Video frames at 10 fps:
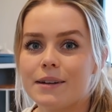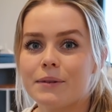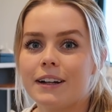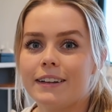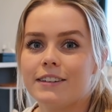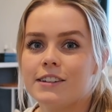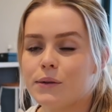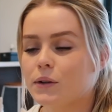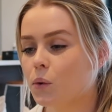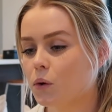I'm going to listen
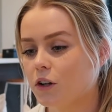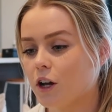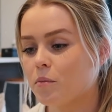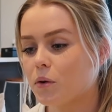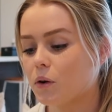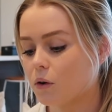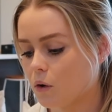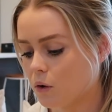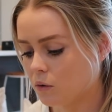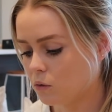to an audiobook
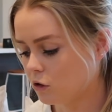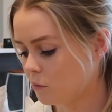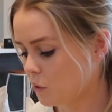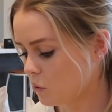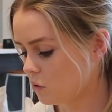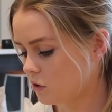on Audible.